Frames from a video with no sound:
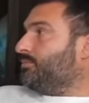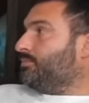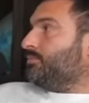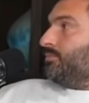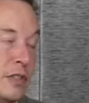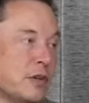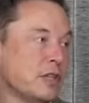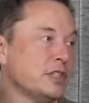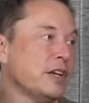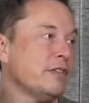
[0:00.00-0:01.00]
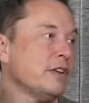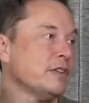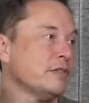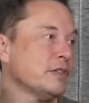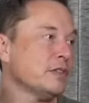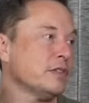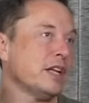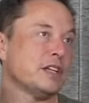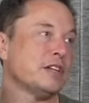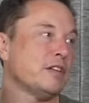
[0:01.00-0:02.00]
Yeah, since the early 70s. Since
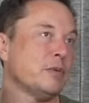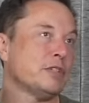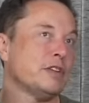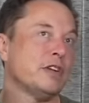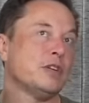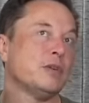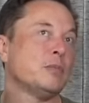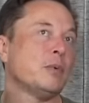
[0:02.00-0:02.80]
like 71, 72.